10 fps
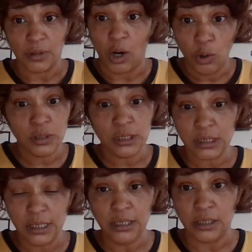Hoes
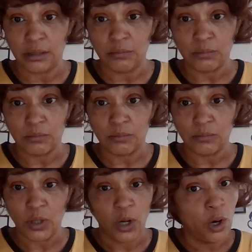is sneaky.
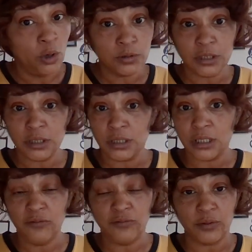Hoes is
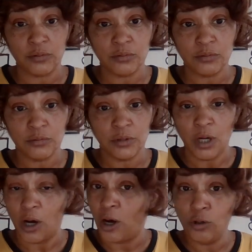deceitful.
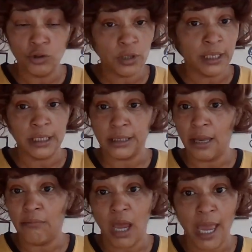Hoes trying to get
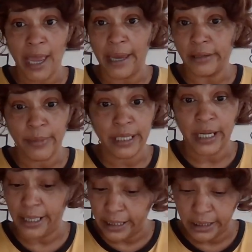that bag, no
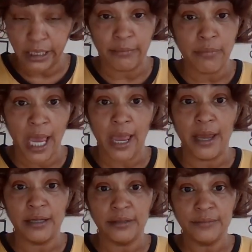matter how they get that bag.